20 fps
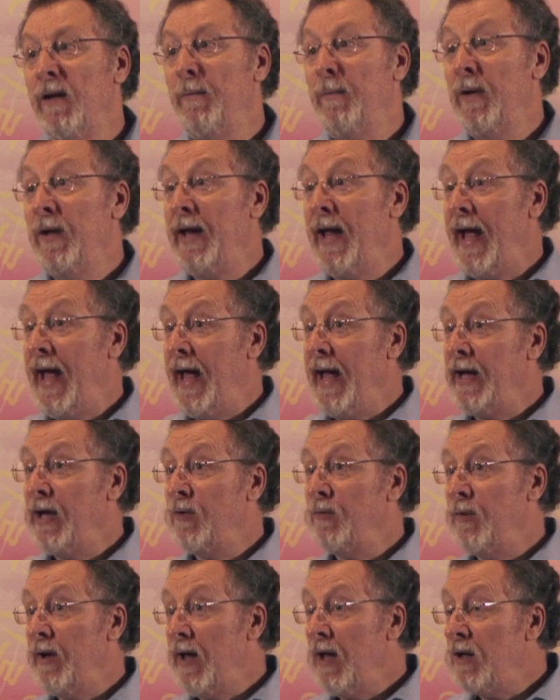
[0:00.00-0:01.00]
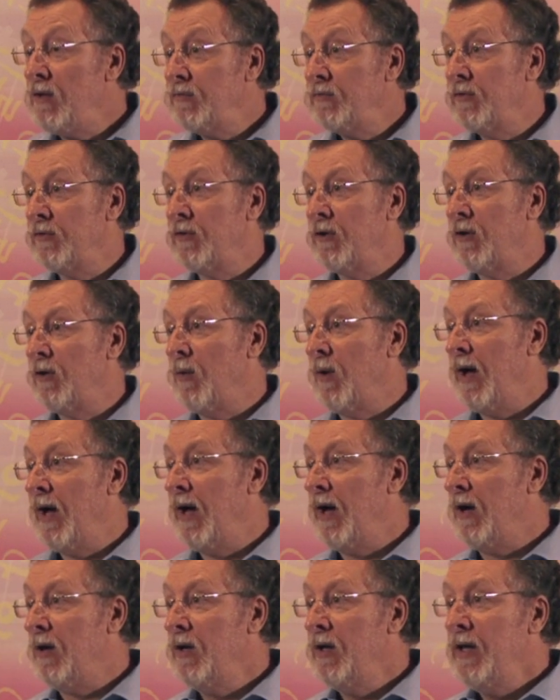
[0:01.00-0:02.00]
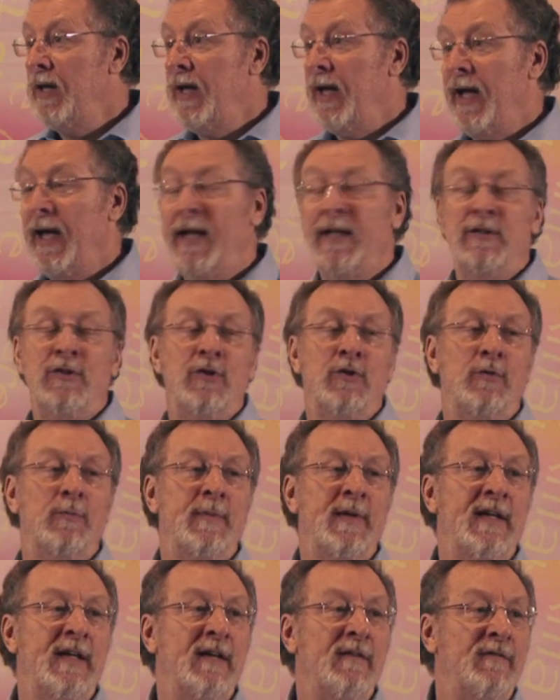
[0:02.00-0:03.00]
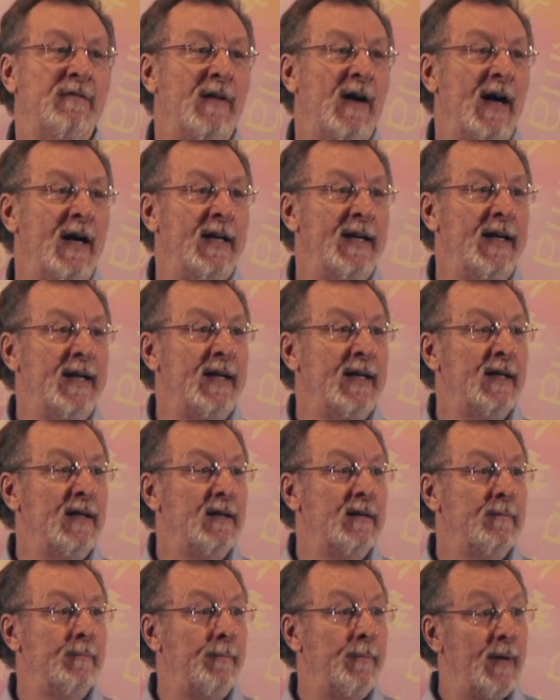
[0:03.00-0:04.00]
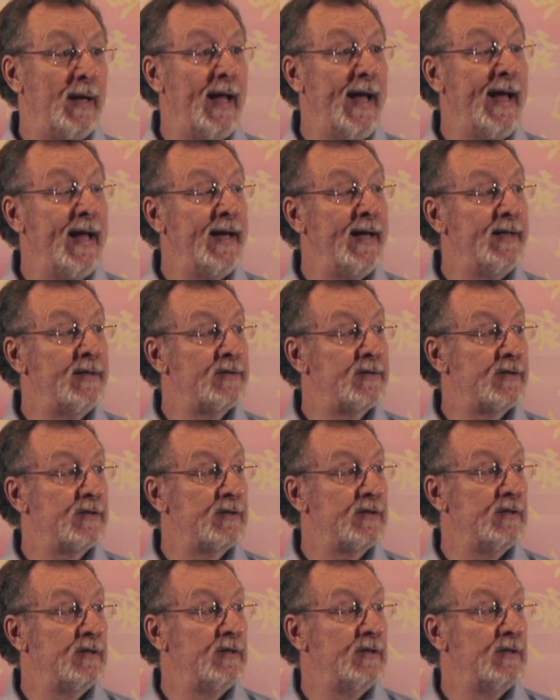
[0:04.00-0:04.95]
But hang around for a while and you'll be defining planets,